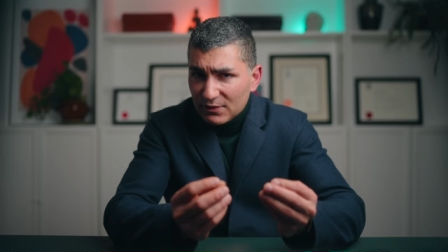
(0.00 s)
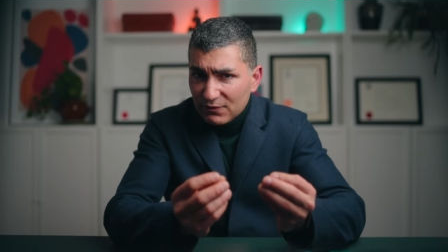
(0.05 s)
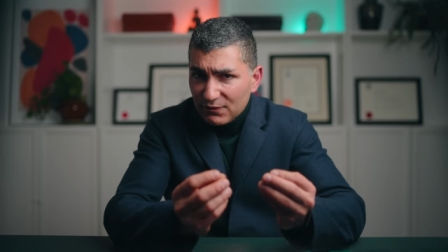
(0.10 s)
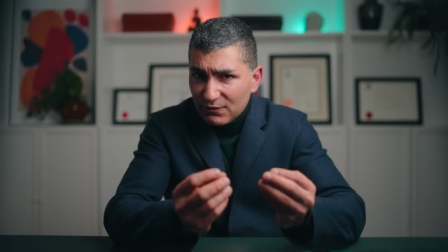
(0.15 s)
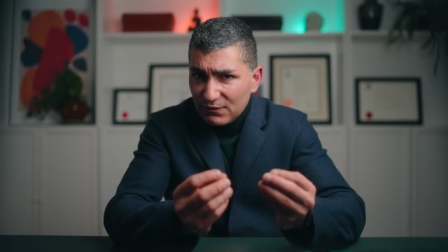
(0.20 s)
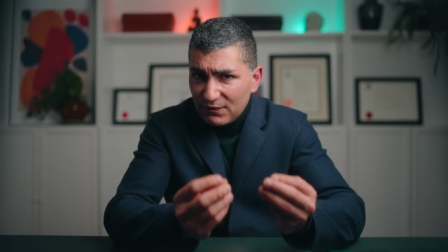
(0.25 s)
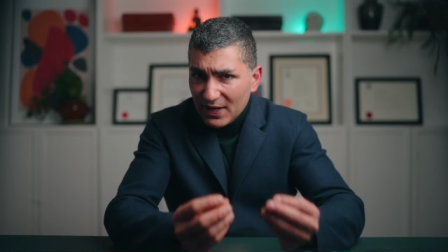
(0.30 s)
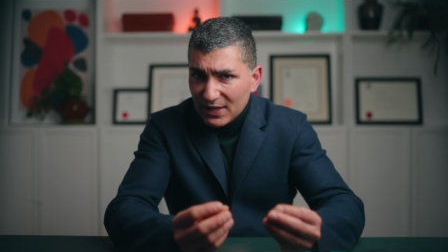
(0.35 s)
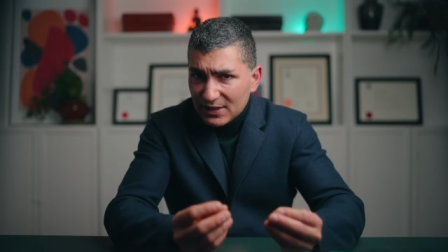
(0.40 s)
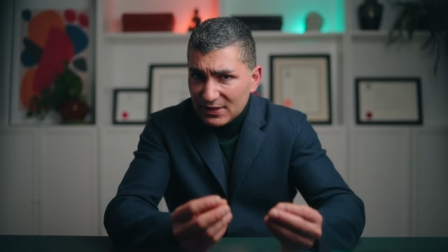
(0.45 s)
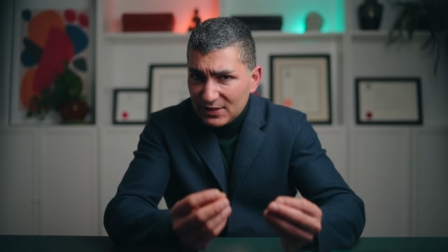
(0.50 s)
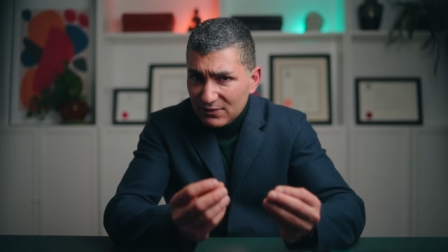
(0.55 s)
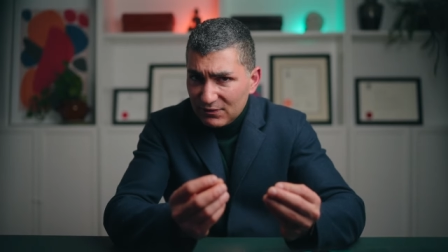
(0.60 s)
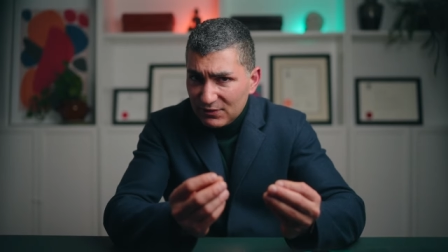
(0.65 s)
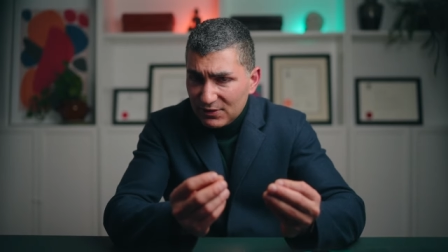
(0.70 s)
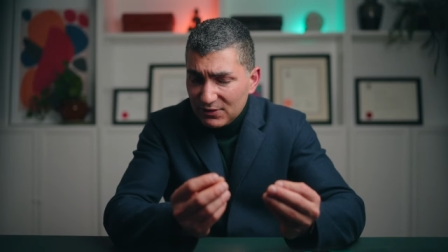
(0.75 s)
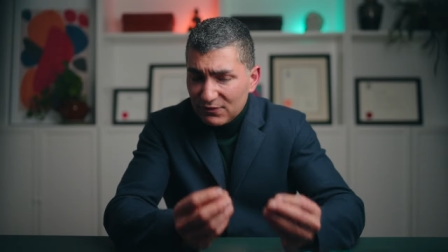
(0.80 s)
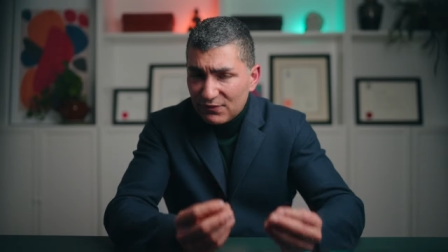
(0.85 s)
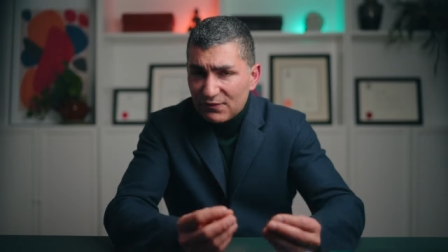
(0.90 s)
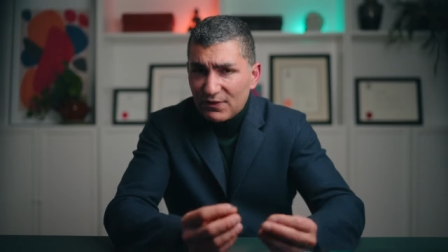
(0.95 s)

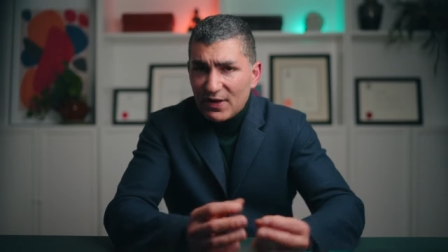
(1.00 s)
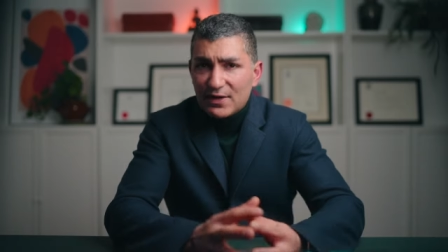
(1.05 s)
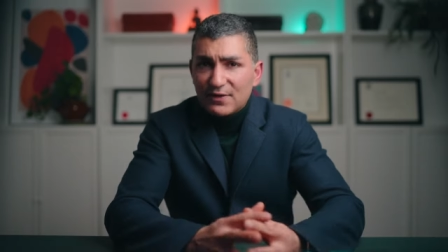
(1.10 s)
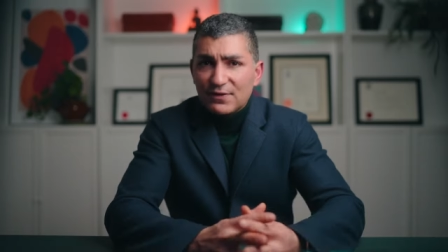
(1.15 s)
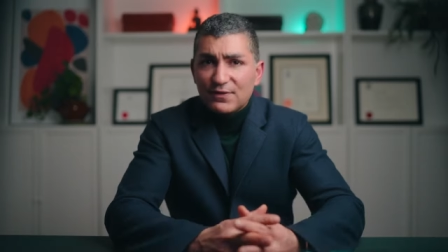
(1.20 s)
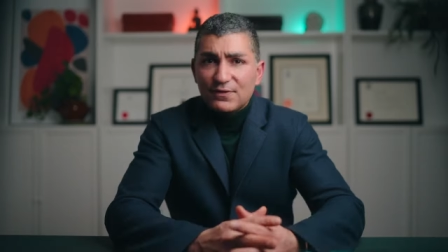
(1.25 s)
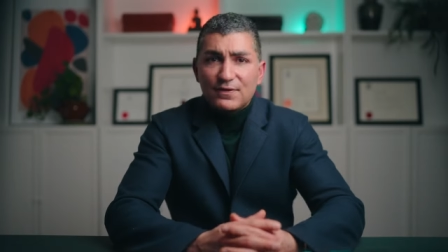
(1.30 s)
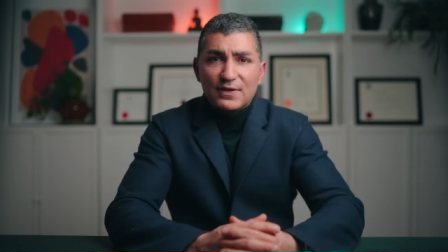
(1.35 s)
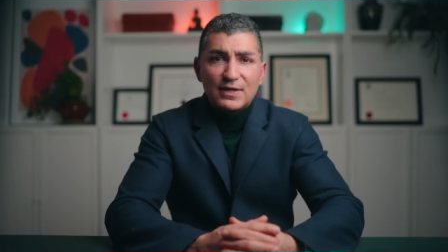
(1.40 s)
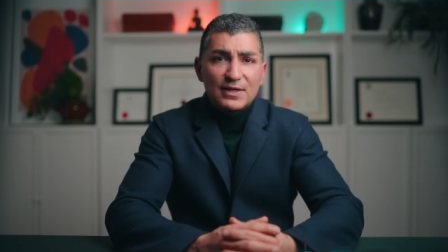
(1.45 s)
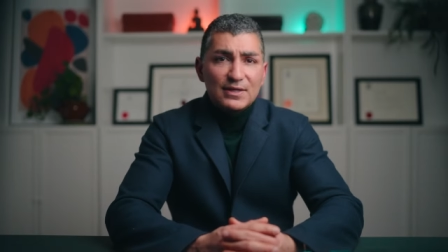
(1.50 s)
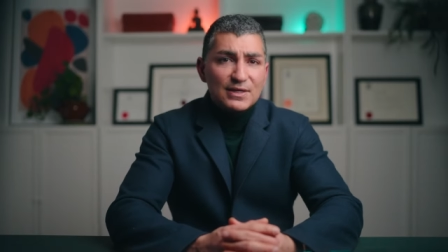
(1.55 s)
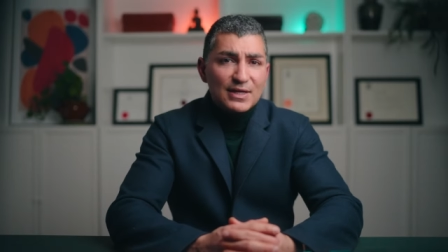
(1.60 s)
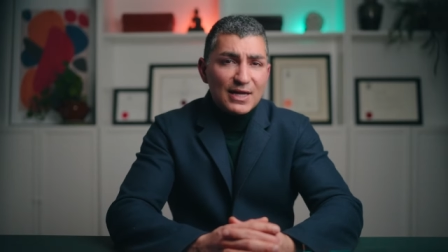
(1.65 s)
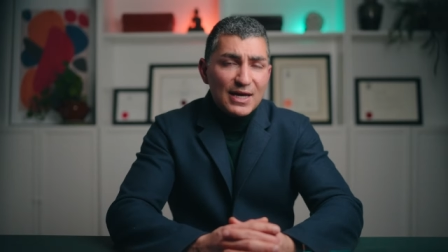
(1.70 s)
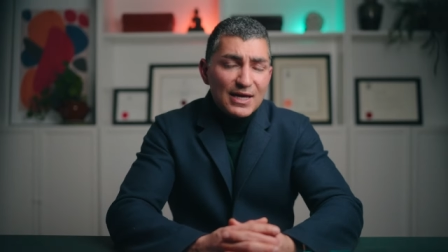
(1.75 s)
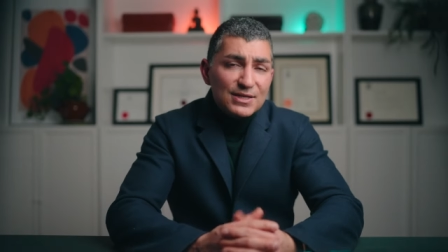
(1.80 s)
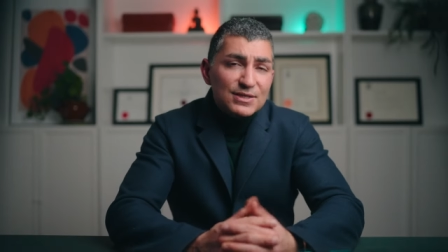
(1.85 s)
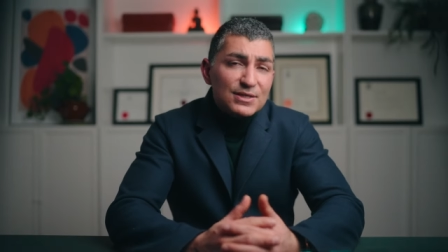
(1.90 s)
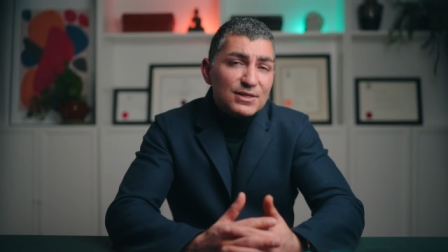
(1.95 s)
effective defense in
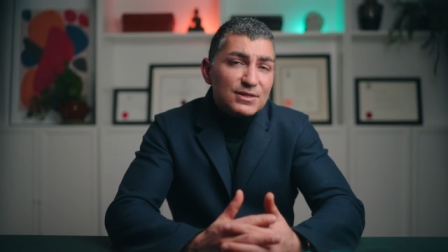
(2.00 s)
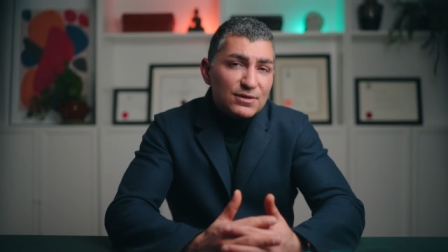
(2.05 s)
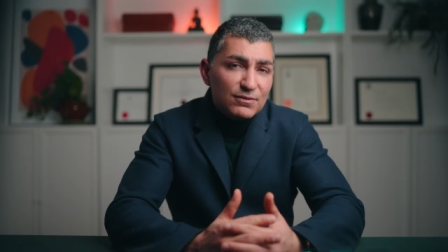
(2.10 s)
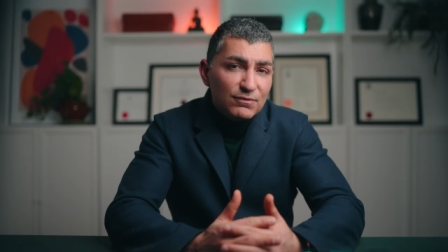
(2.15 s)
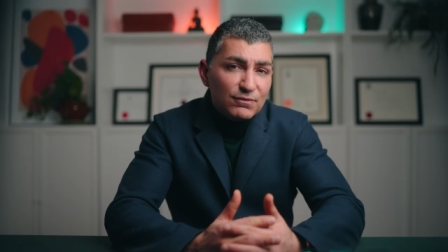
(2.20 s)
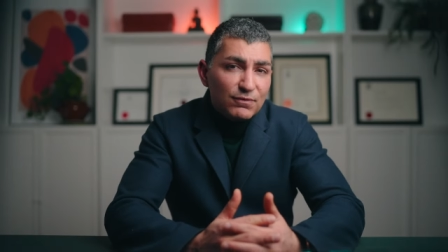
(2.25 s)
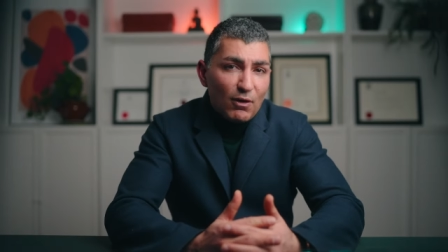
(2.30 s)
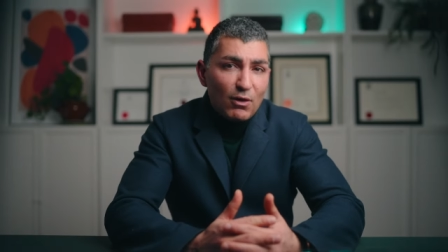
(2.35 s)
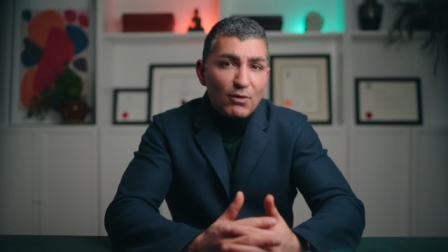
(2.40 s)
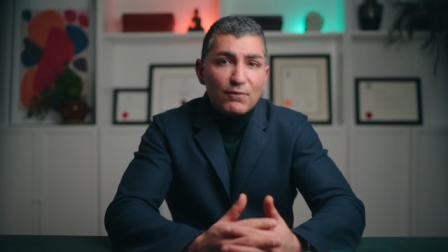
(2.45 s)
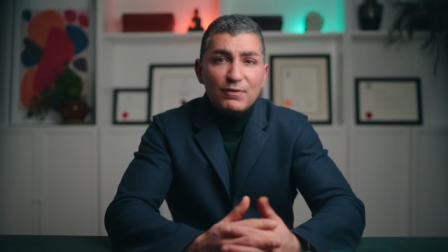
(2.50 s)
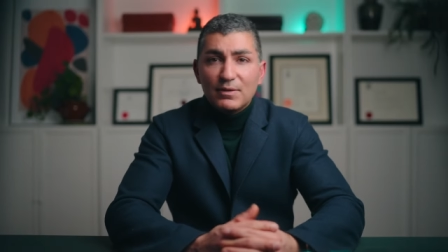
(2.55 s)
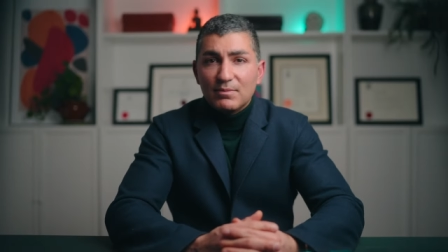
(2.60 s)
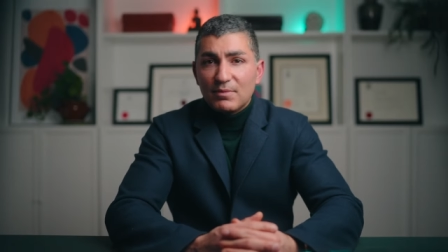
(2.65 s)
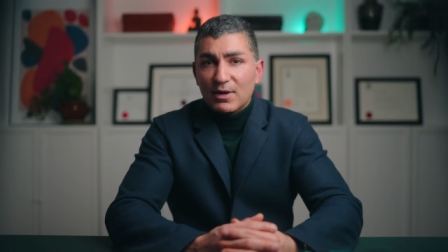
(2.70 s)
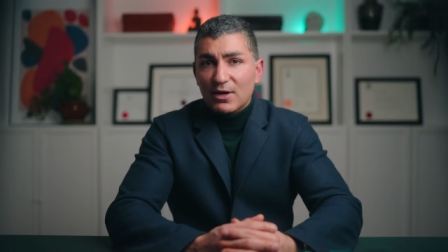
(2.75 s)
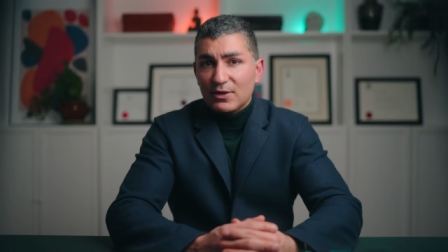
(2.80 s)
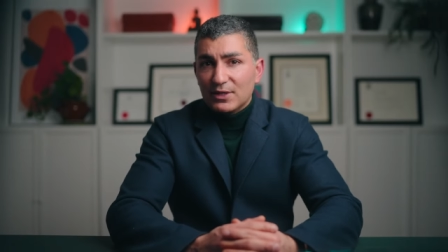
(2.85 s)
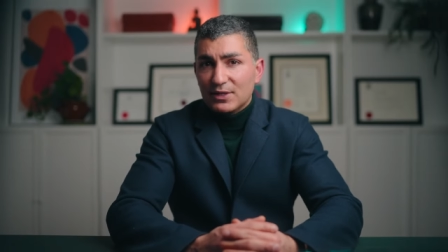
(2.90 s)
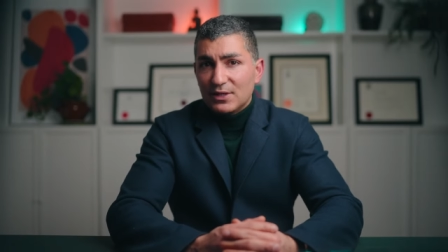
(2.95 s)
cases involving
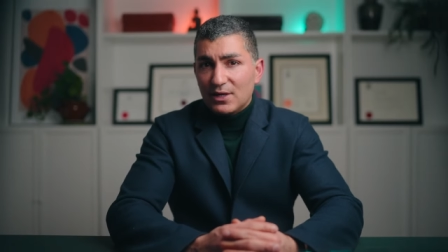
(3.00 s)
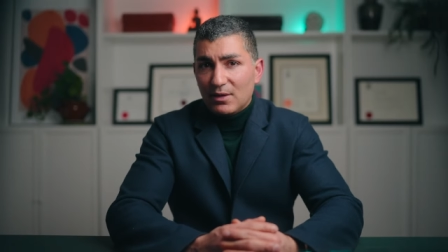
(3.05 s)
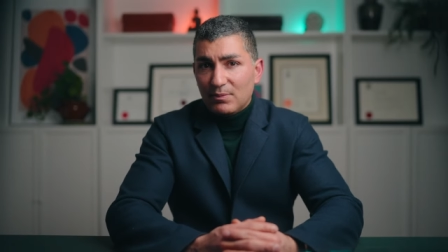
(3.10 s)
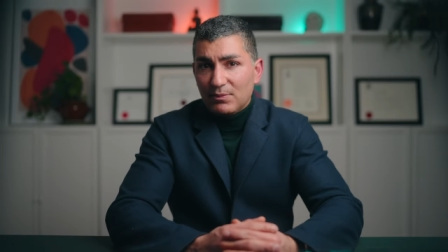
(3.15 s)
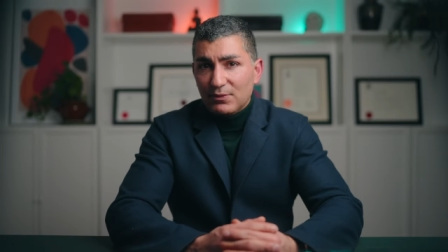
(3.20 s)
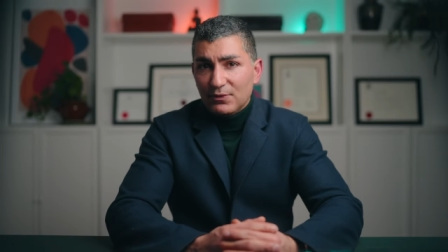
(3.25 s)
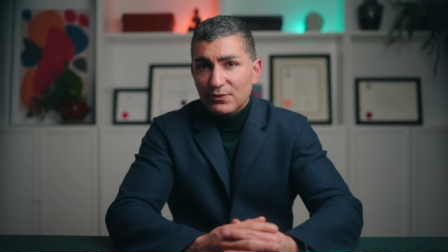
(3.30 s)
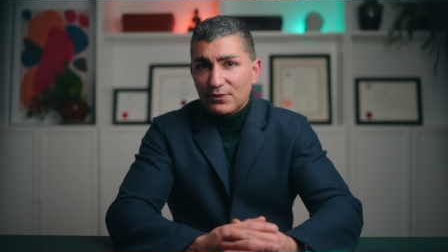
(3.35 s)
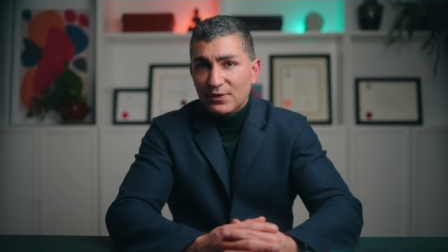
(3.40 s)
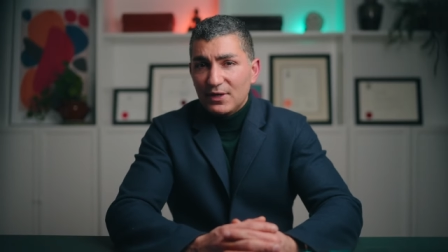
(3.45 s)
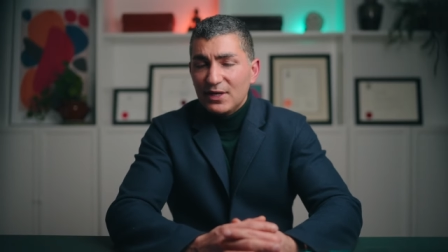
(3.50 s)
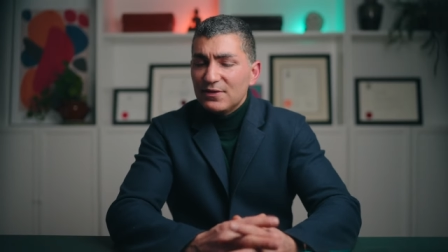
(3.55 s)
married couples